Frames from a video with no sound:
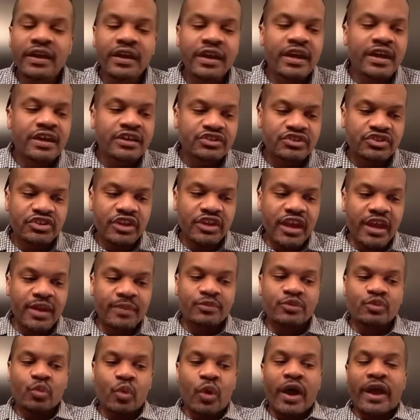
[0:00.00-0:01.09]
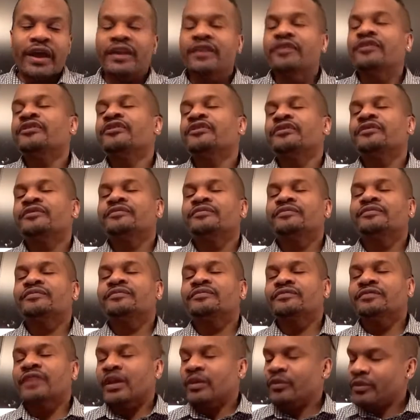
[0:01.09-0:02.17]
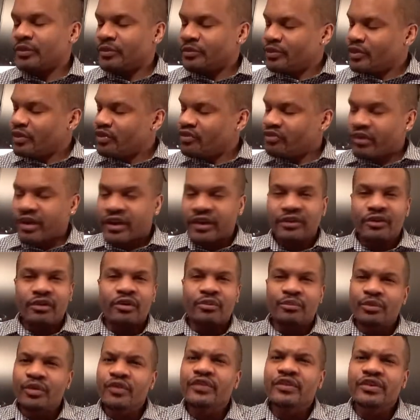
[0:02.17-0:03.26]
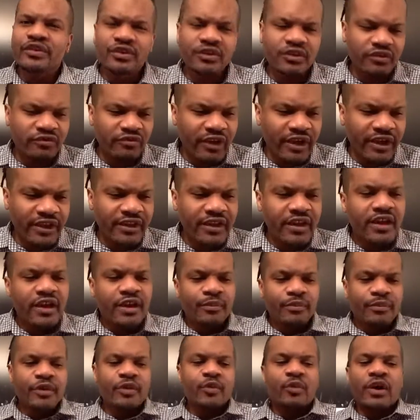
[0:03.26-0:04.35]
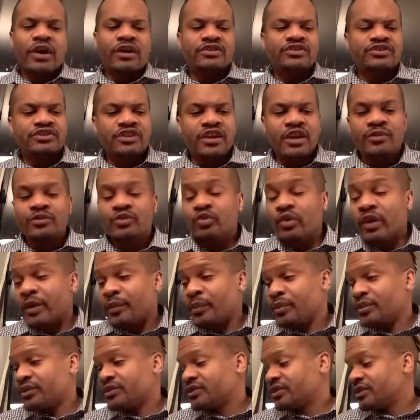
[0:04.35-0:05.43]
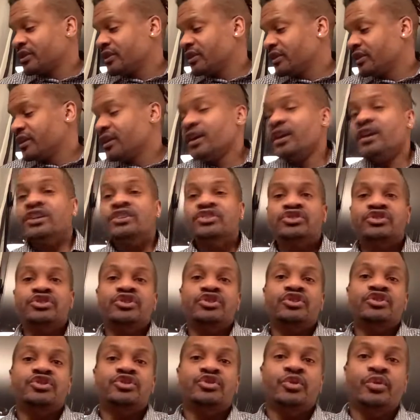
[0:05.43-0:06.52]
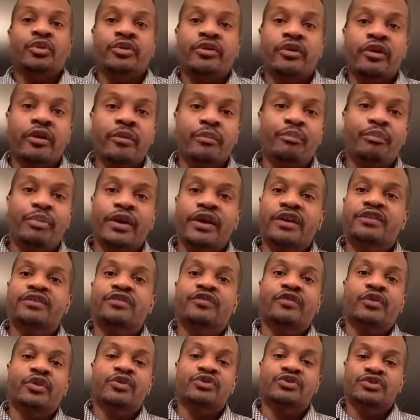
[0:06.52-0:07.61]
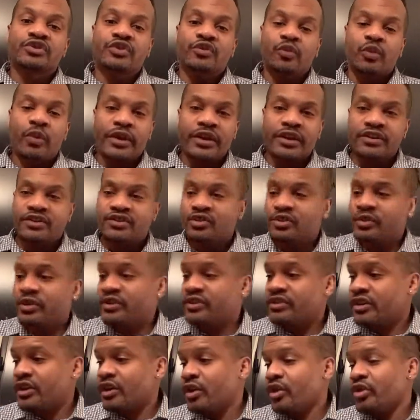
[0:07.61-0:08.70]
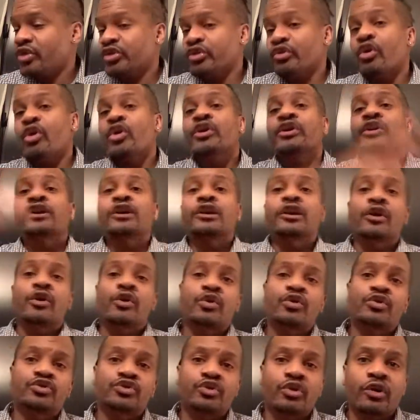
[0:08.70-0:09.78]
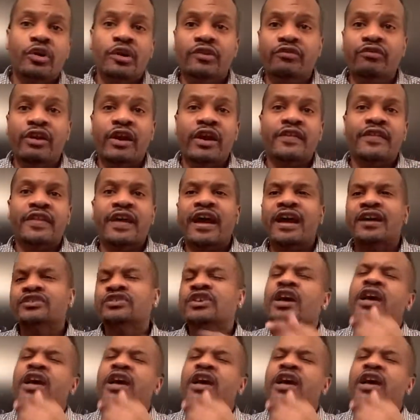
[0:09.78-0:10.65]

Sam's wife, and we moving right along, moving good, right? Meanwhile, Sam's wife, Priscilla, she's doing her best version of Waiting to Exhale, throwing clothes all around the house.